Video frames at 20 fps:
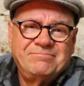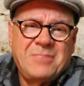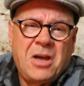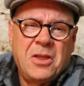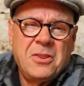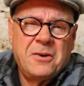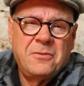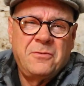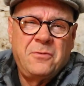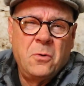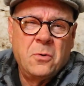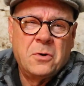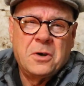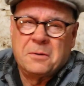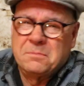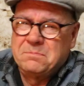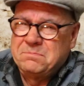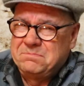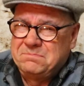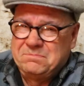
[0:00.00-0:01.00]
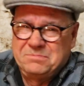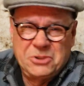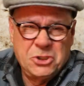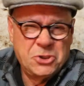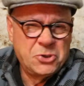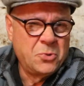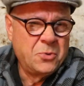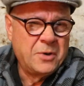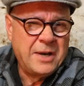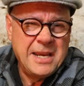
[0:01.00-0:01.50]
other folk are
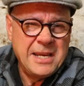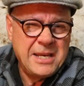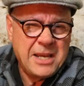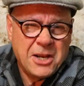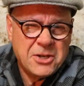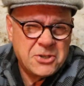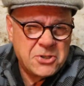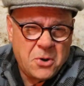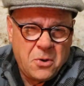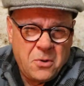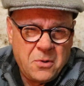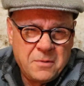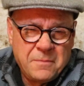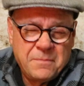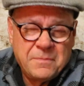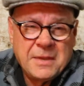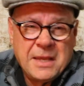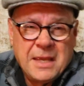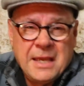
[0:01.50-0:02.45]
just don't like it at all.